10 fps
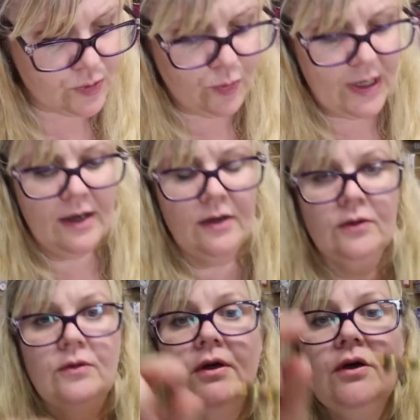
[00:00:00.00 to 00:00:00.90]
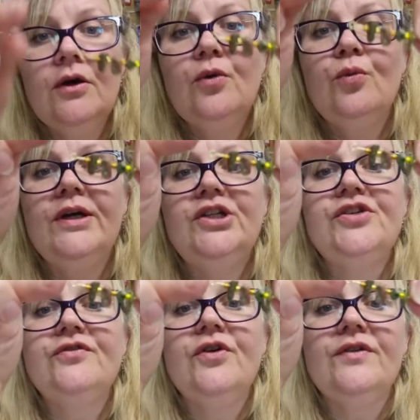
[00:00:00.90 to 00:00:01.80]
well, which
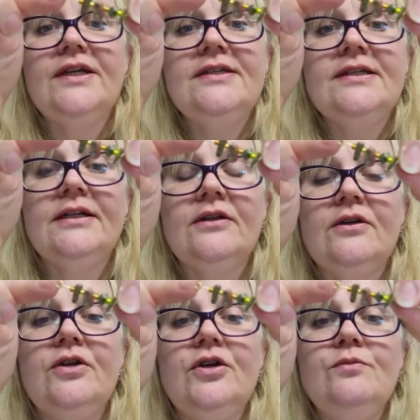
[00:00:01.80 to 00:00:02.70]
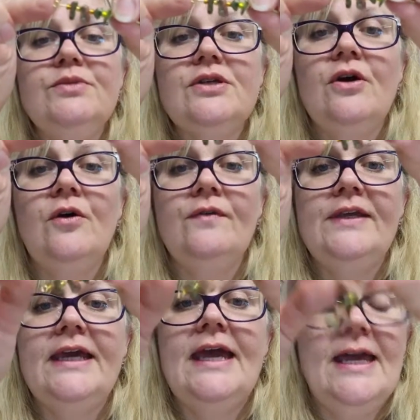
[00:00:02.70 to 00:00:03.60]
have got these little loops on
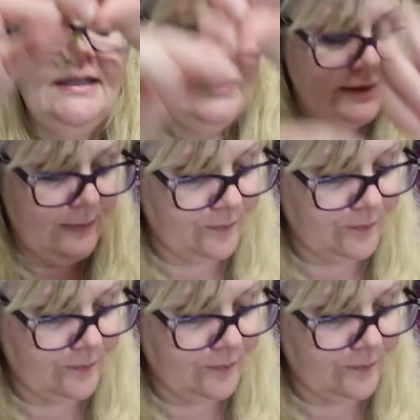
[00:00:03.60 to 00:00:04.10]
the end.